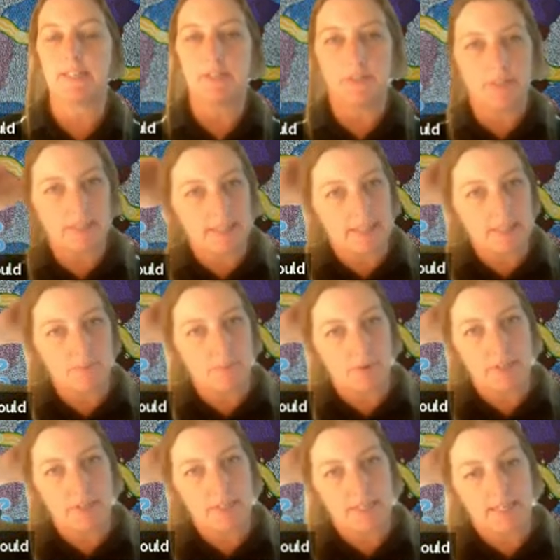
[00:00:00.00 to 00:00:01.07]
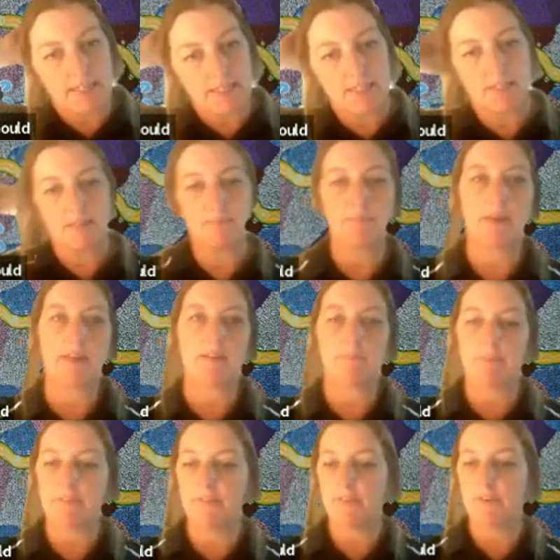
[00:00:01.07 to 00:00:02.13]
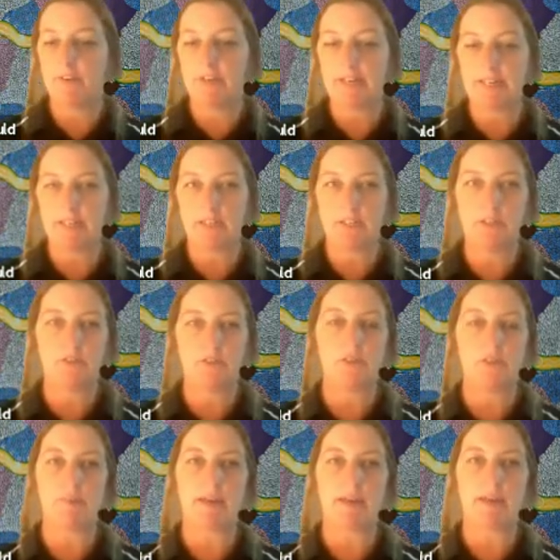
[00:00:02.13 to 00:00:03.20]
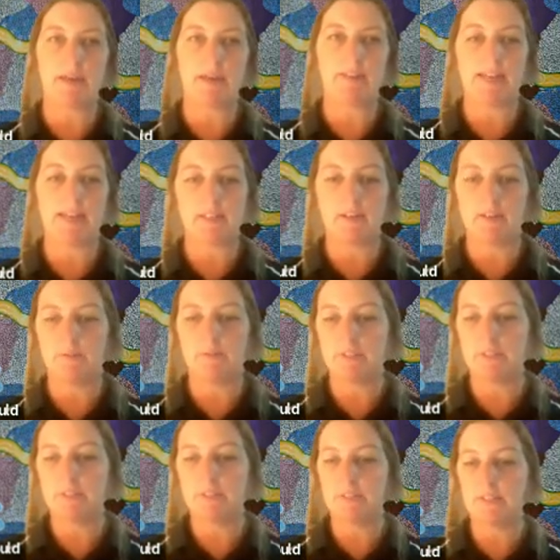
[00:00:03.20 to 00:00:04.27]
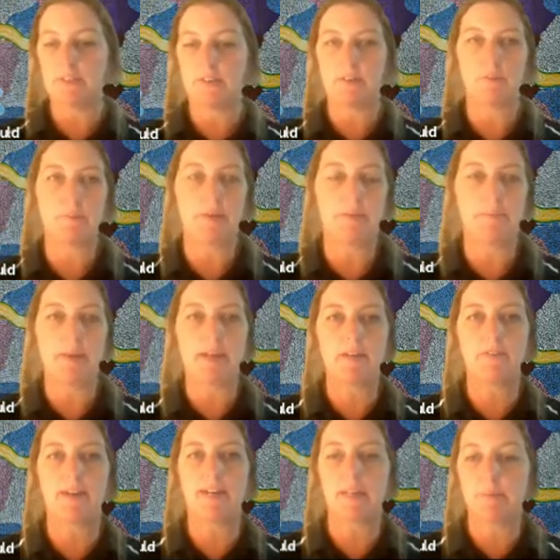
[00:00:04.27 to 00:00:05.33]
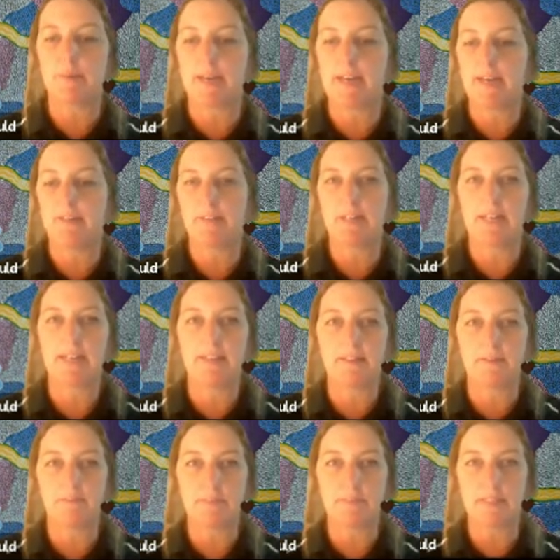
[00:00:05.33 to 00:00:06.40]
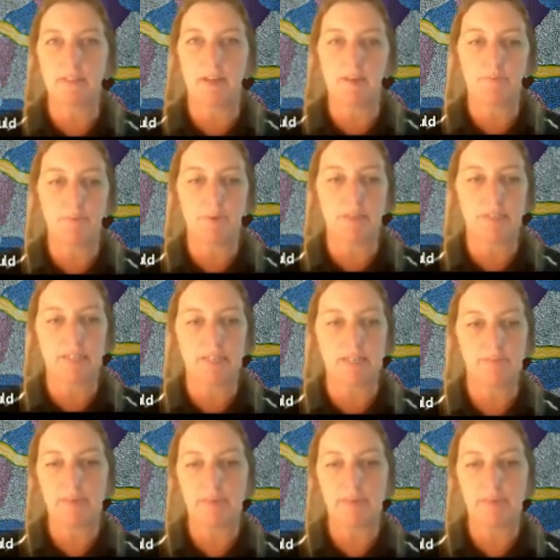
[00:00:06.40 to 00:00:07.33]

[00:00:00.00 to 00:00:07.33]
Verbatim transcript: in doing this project but before I talk about that, I will just tell you a bit of background about how the Latham Snipe project